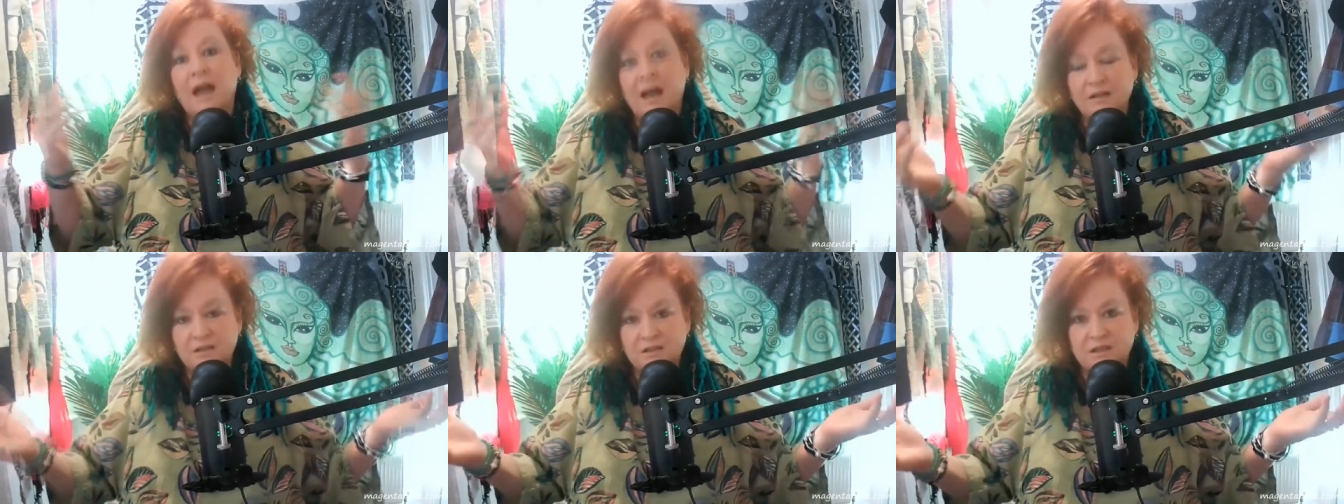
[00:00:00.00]

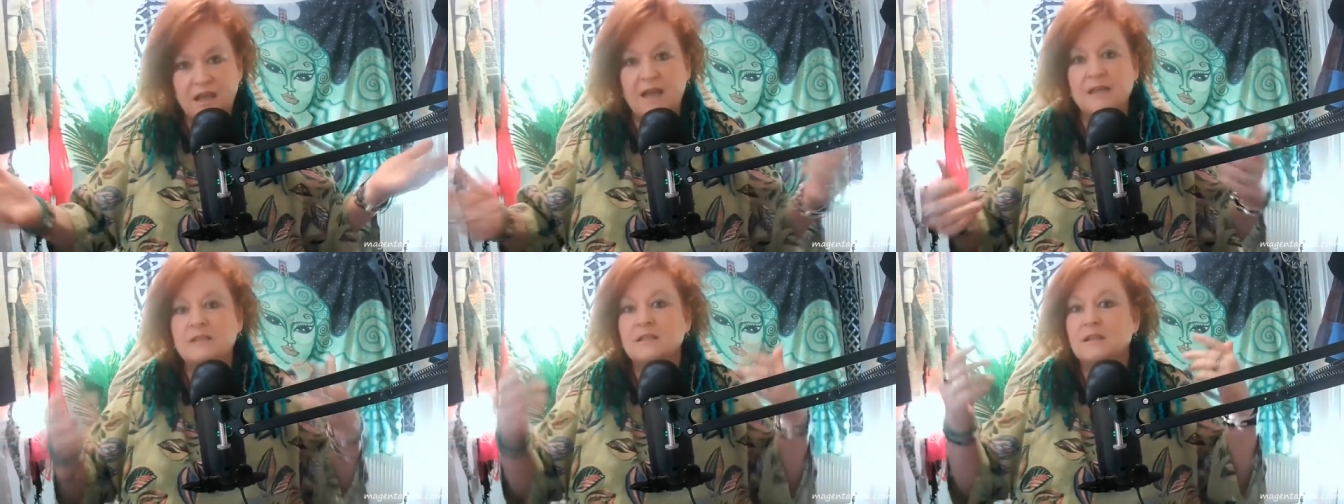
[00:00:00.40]
As
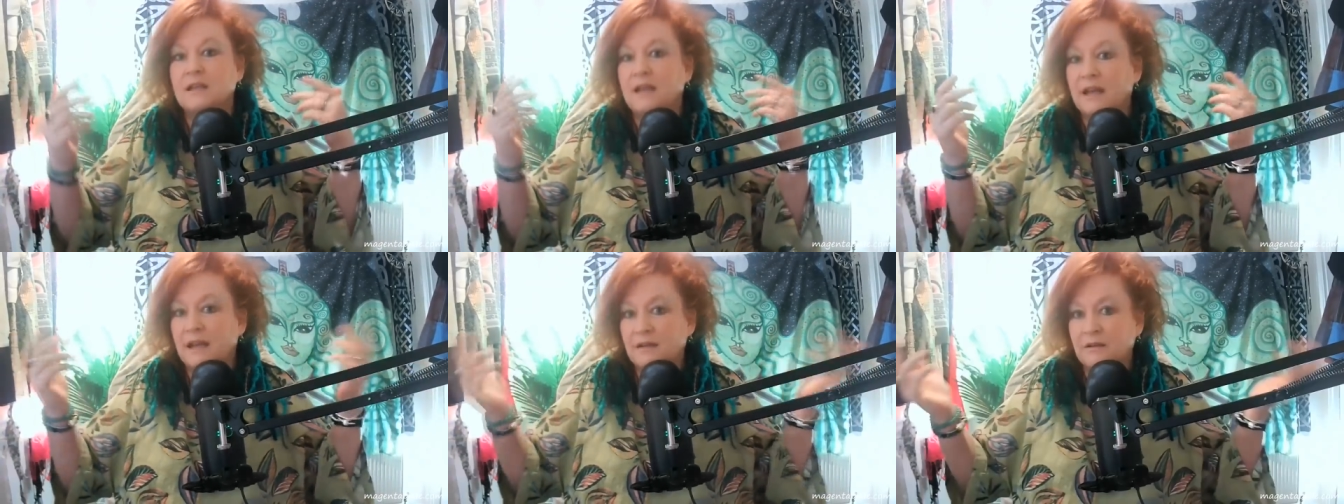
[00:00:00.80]
said
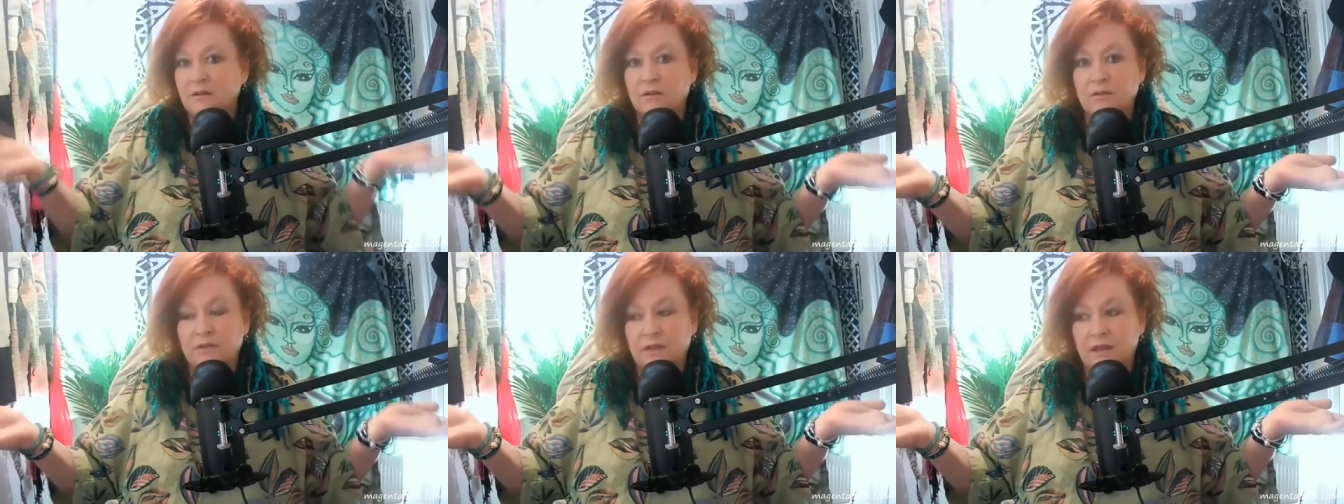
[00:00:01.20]

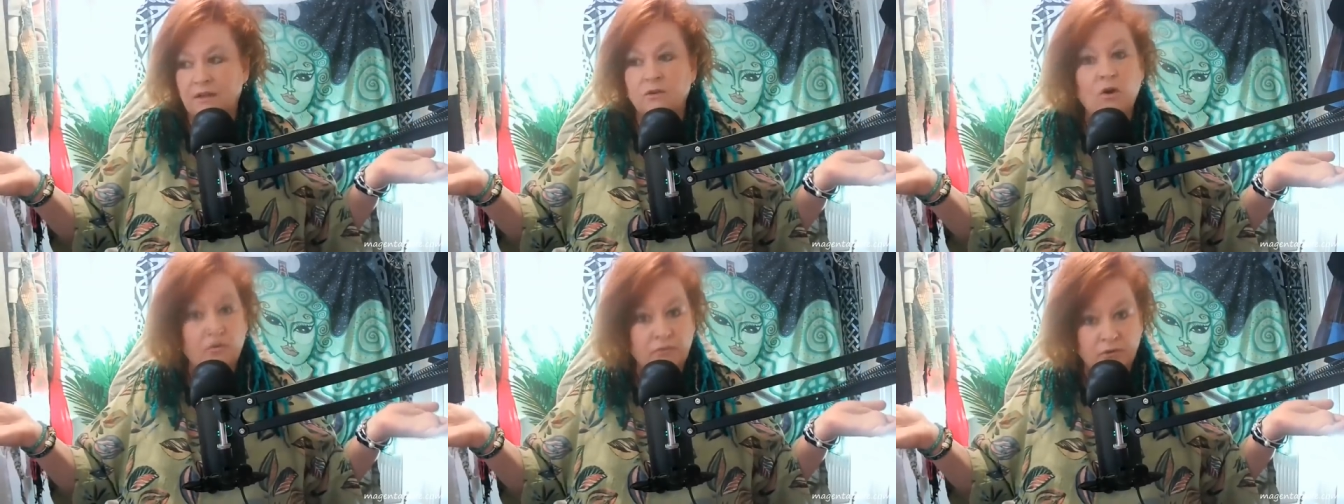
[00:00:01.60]
in
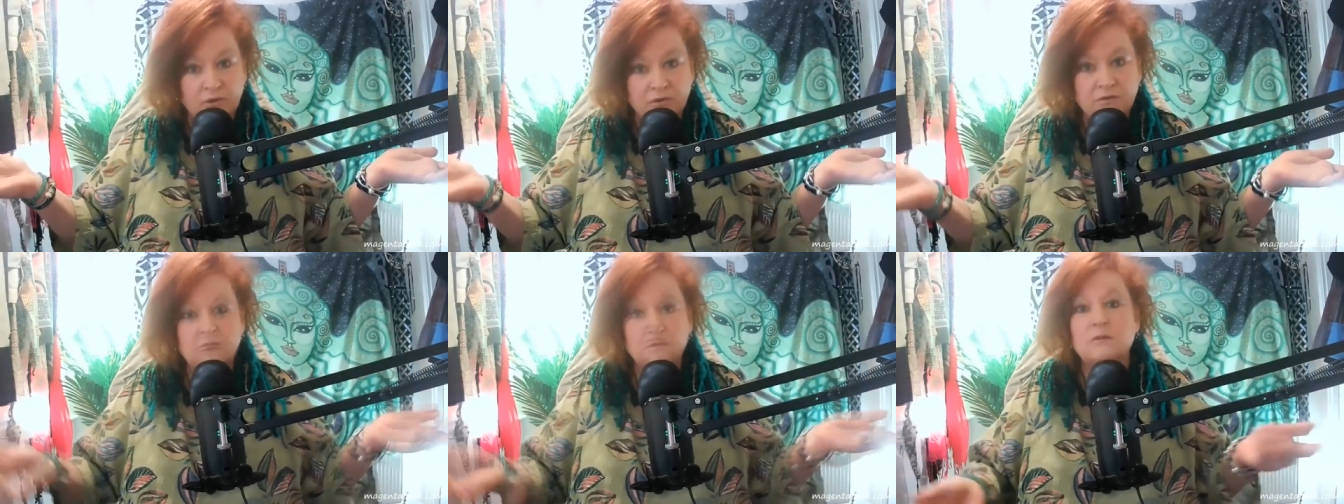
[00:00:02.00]
the
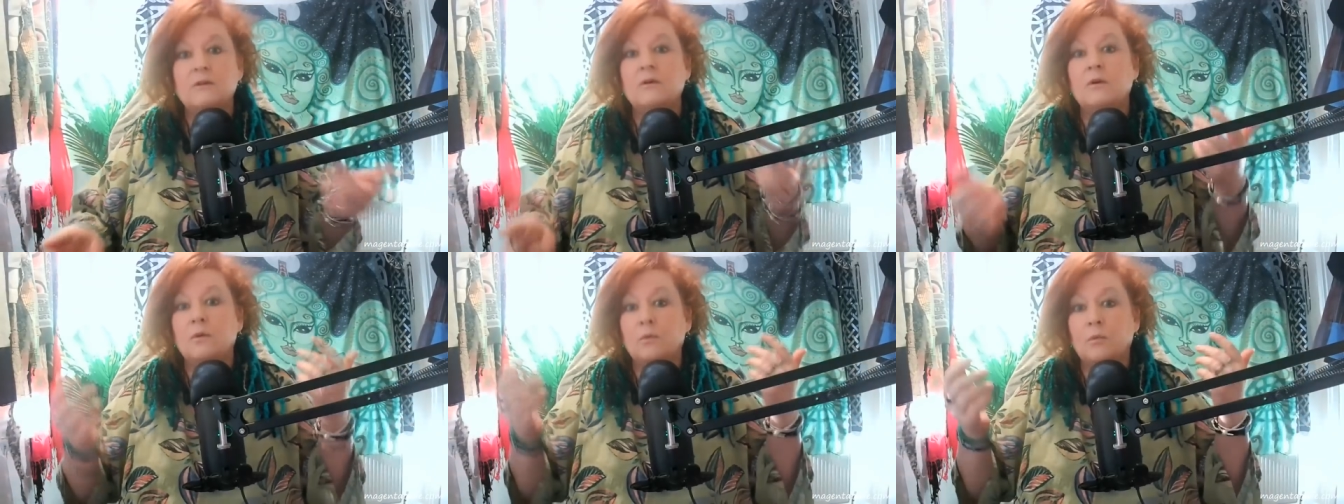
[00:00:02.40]
novel
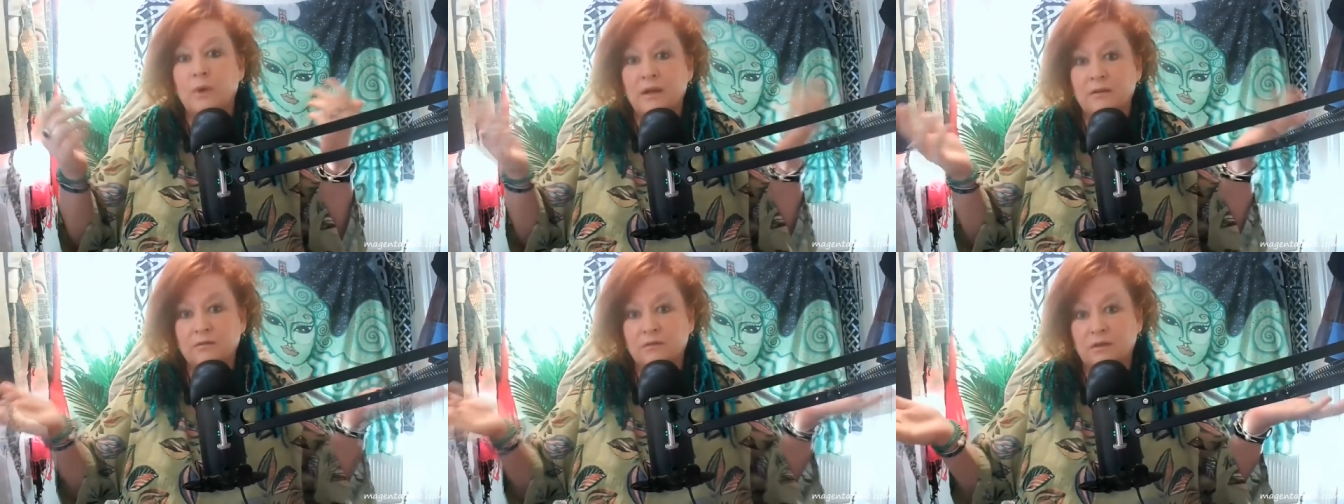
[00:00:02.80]

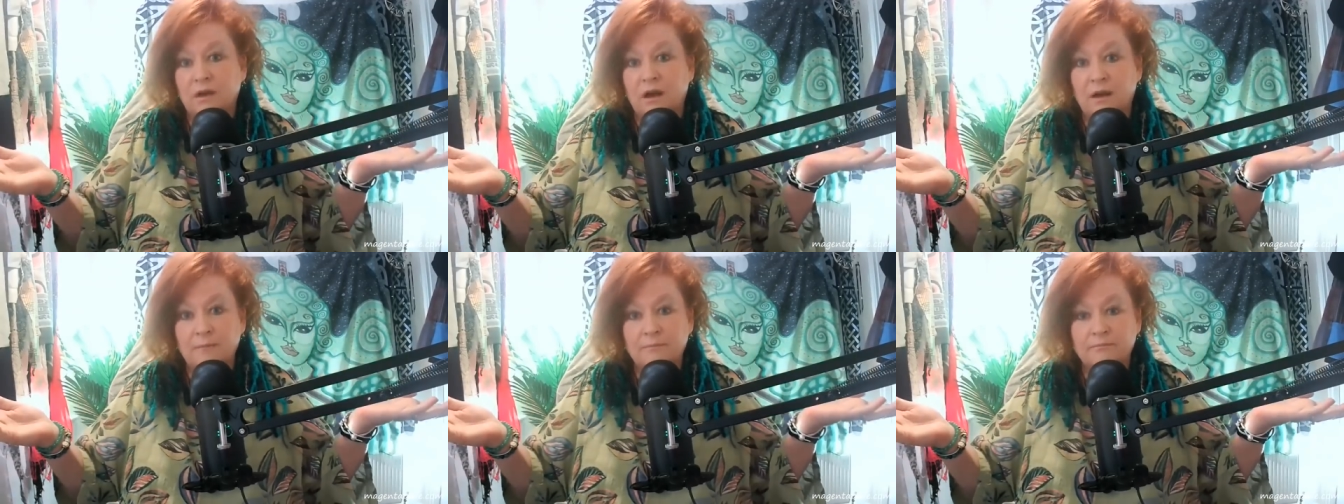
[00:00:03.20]
with
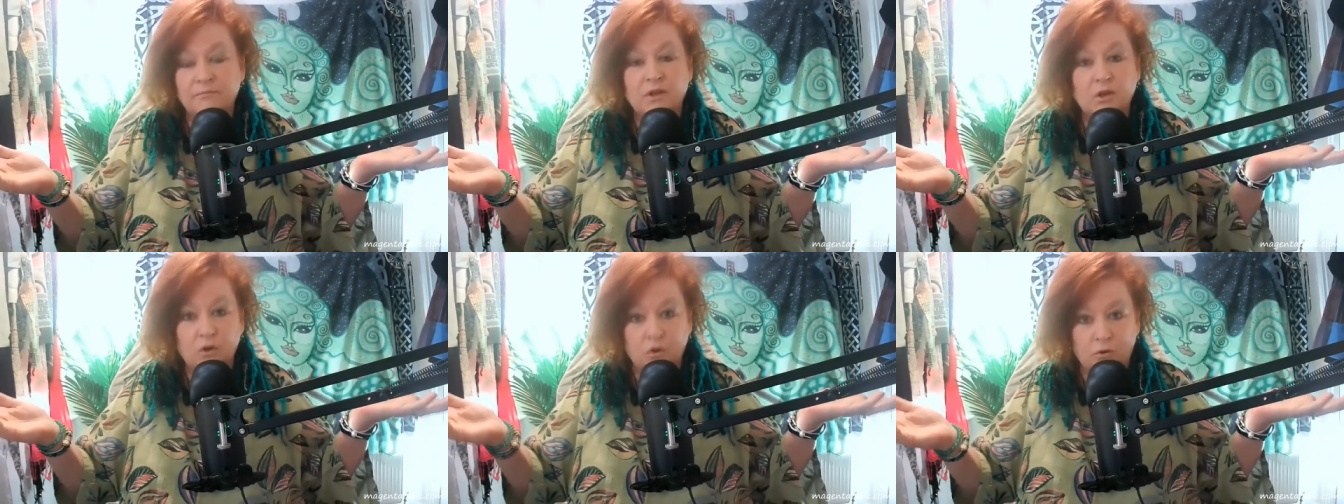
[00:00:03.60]

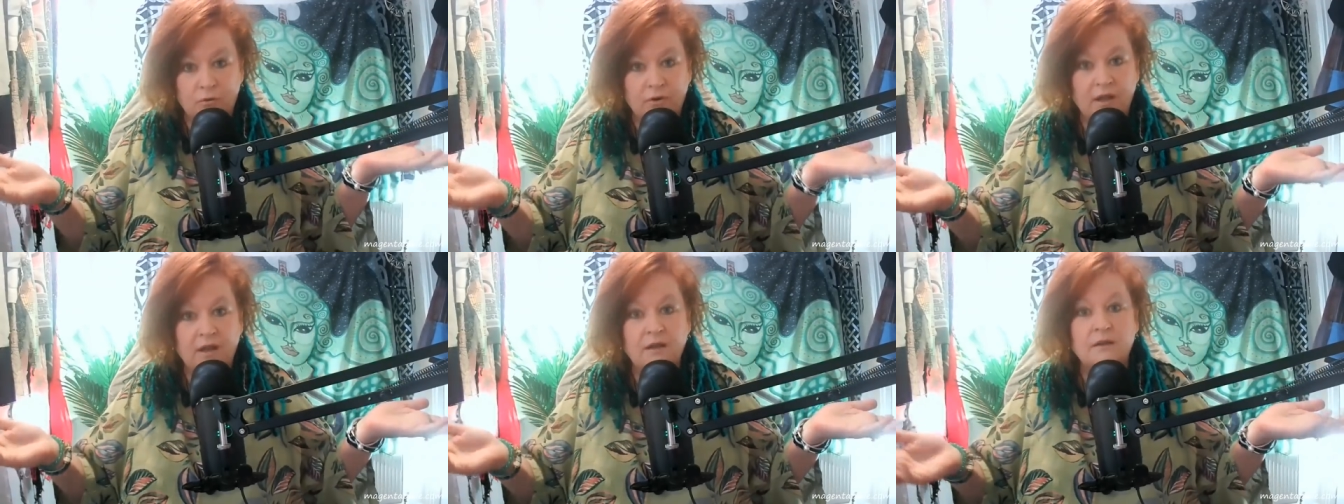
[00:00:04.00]

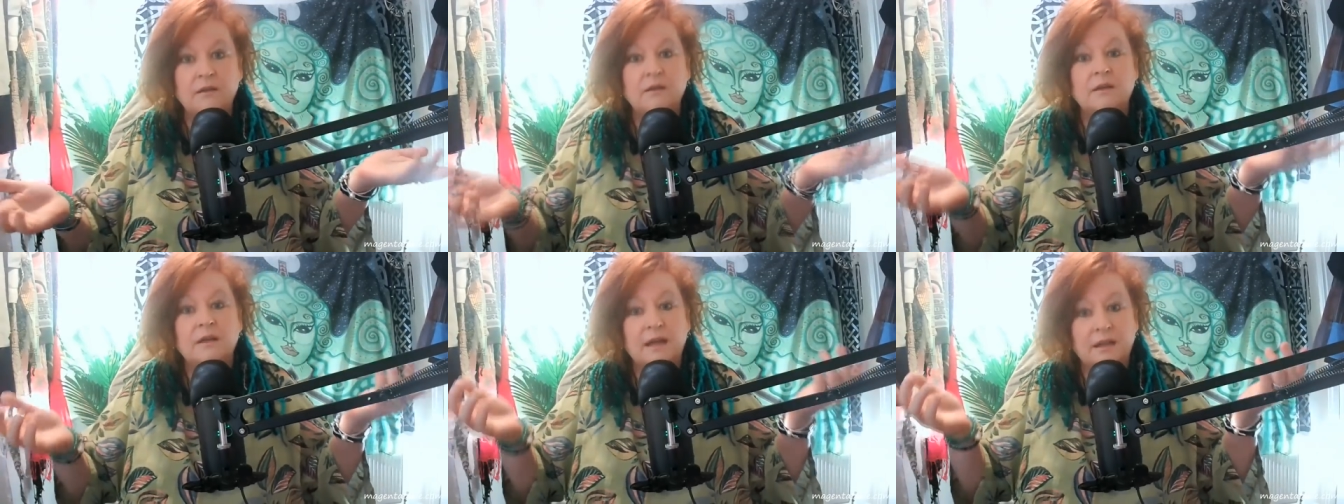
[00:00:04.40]
Gloria
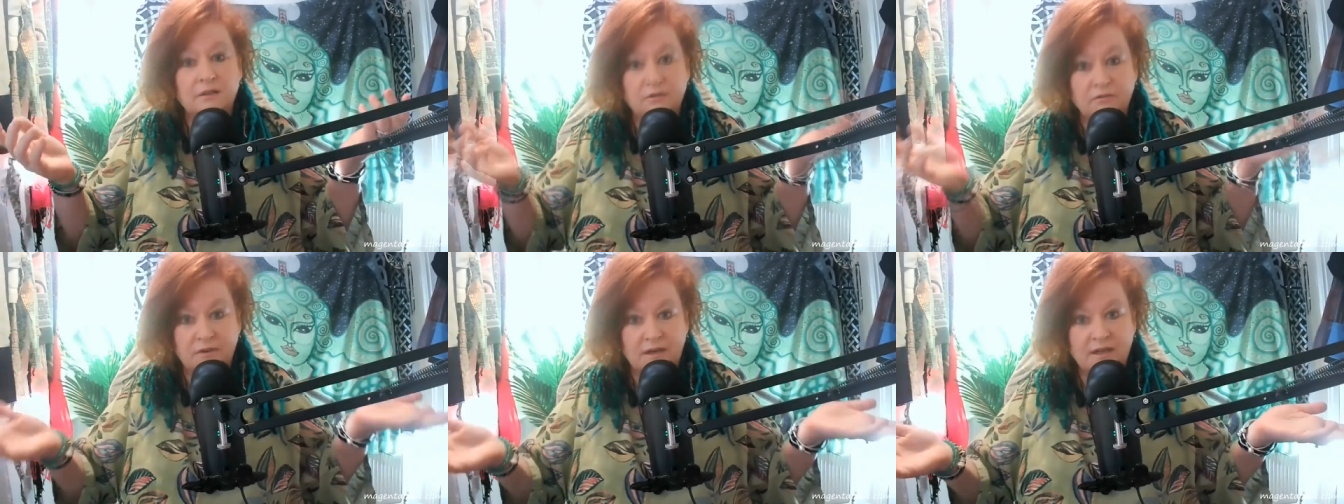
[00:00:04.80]

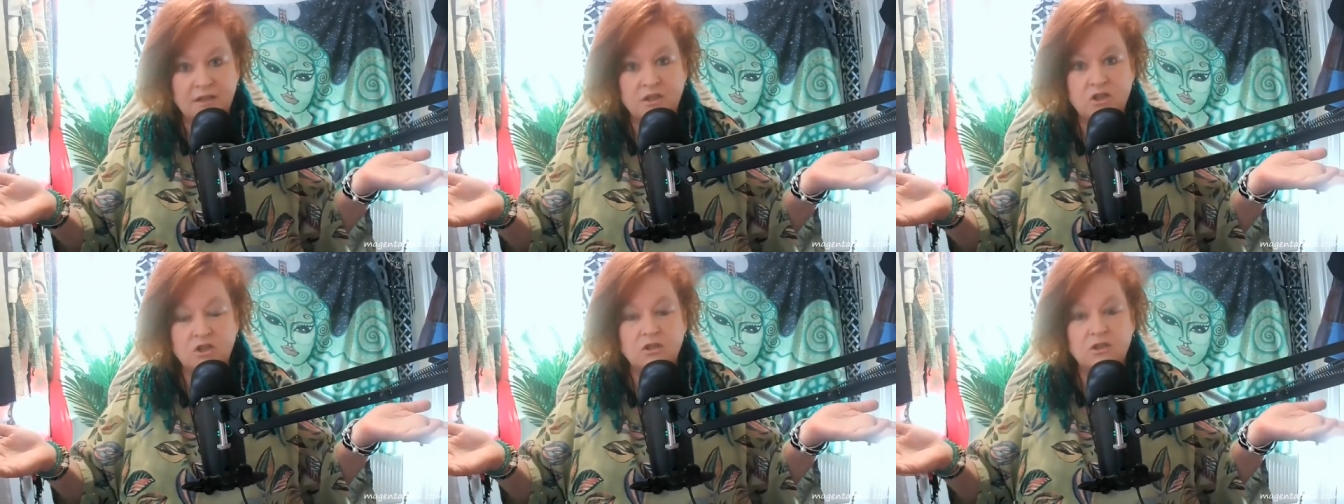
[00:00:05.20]
in the
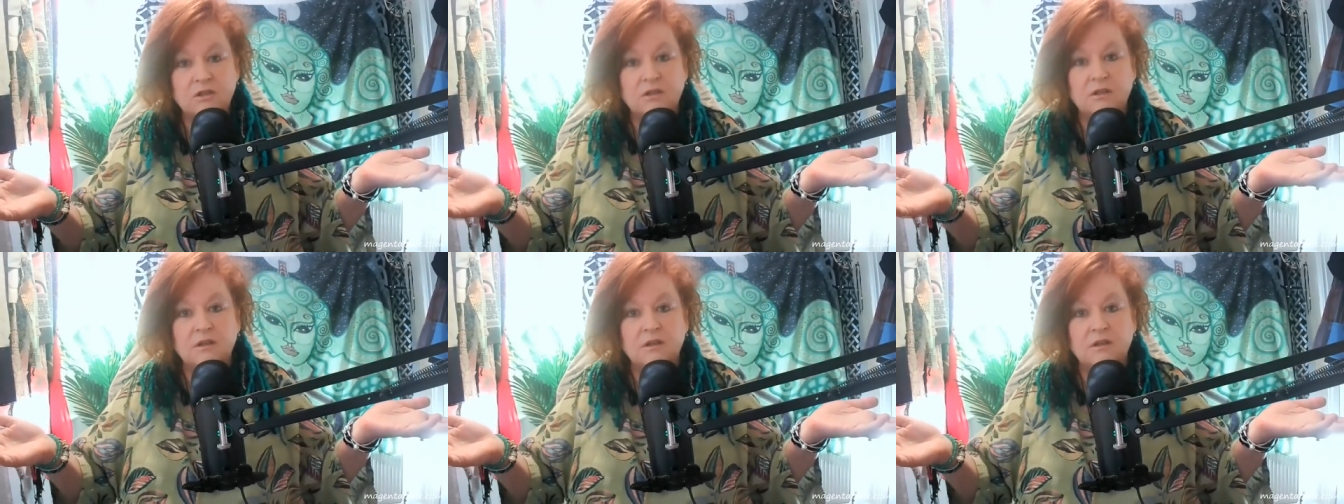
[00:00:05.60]
village,